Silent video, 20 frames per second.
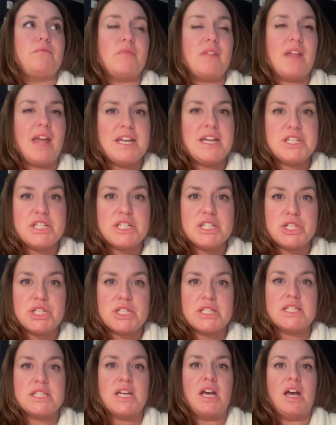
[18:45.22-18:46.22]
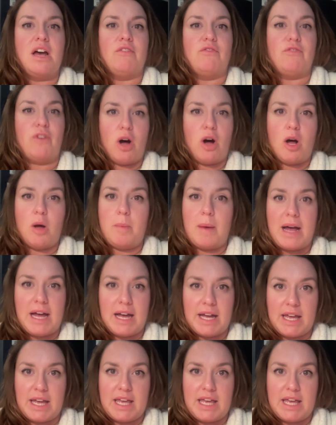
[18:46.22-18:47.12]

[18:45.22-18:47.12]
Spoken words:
and to just fall back